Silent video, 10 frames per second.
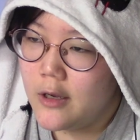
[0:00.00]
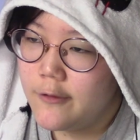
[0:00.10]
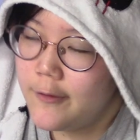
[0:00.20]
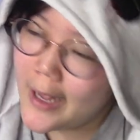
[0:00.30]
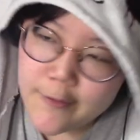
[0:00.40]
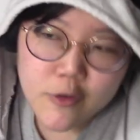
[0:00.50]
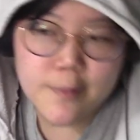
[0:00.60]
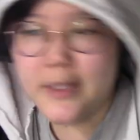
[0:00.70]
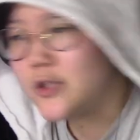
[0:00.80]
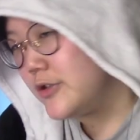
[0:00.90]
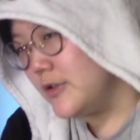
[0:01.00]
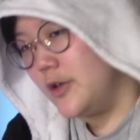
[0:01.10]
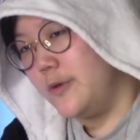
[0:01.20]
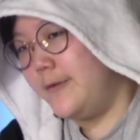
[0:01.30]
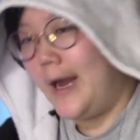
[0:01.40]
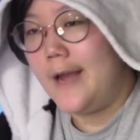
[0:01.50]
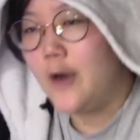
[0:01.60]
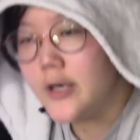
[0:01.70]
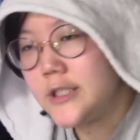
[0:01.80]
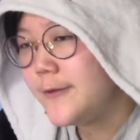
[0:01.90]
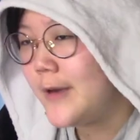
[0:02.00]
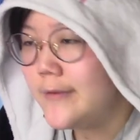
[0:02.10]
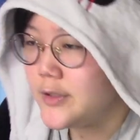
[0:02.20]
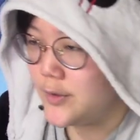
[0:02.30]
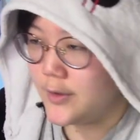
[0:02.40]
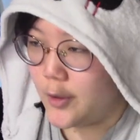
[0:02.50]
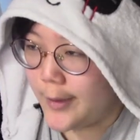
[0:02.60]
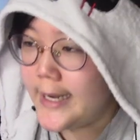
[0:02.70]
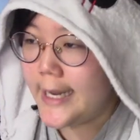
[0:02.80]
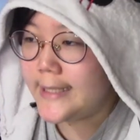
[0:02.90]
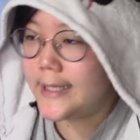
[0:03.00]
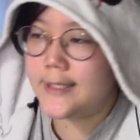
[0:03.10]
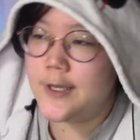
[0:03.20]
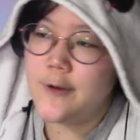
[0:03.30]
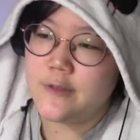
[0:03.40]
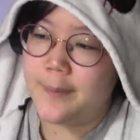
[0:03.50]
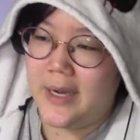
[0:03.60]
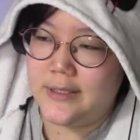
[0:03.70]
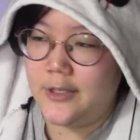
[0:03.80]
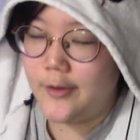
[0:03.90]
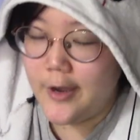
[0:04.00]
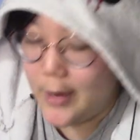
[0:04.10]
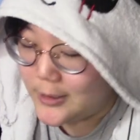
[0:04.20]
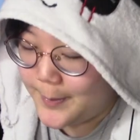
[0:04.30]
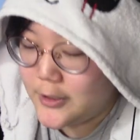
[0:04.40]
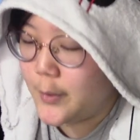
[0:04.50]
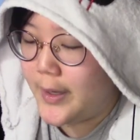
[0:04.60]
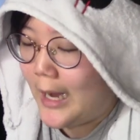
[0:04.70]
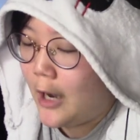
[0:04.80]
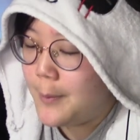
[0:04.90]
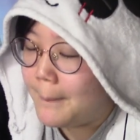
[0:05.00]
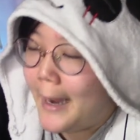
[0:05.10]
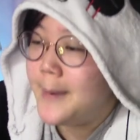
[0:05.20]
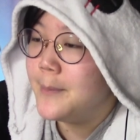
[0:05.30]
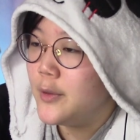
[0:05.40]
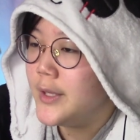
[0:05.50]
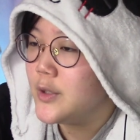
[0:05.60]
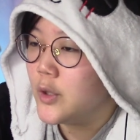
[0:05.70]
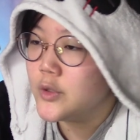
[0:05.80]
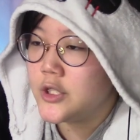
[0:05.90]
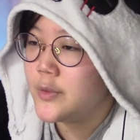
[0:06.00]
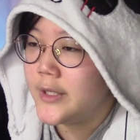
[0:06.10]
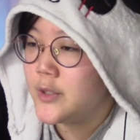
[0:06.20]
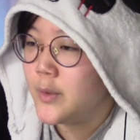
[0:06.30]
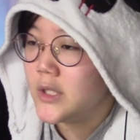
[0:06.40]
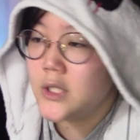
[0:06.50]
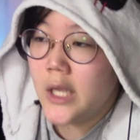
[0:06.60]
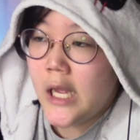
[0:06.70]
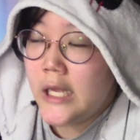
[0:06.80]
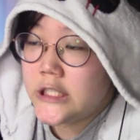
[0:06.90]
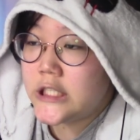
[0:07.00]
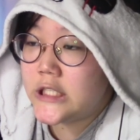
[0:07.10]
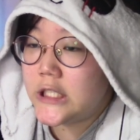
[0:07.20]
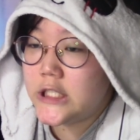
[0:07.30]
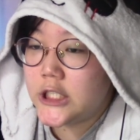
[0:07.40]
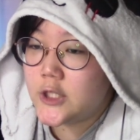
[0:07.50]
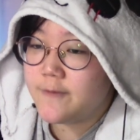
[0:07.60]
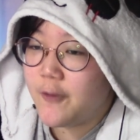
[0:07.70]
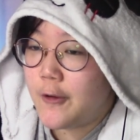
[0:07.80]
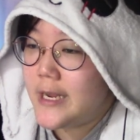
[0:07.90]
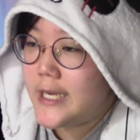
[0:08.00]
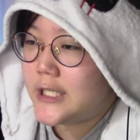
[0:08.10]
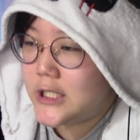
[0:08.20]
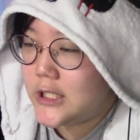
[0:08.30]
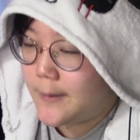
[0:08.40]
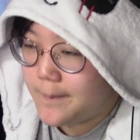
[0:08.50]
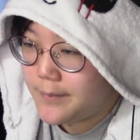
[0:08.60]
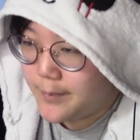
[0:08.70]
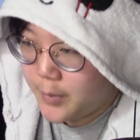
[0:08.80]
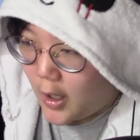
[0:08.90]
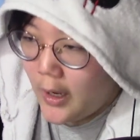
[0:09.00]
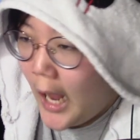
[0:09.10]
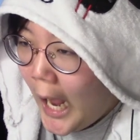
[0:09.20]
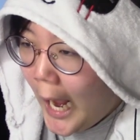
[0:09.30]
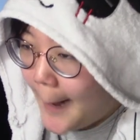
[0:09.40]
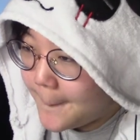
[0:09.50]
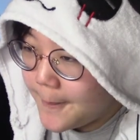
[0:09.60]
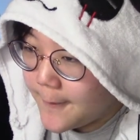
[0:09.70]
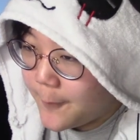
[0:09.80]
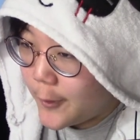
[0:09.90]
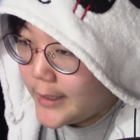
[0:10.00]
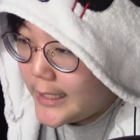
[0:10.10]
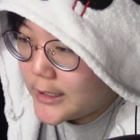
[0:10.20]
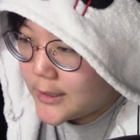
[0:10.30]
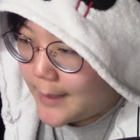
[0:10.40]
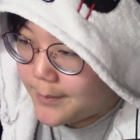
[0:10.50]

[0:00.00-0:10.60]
5 would be too low. 5, honestly, 5 is too low. It deserves a passing grade, especially with how mind-blowing the whole situation was. Just for each plot, each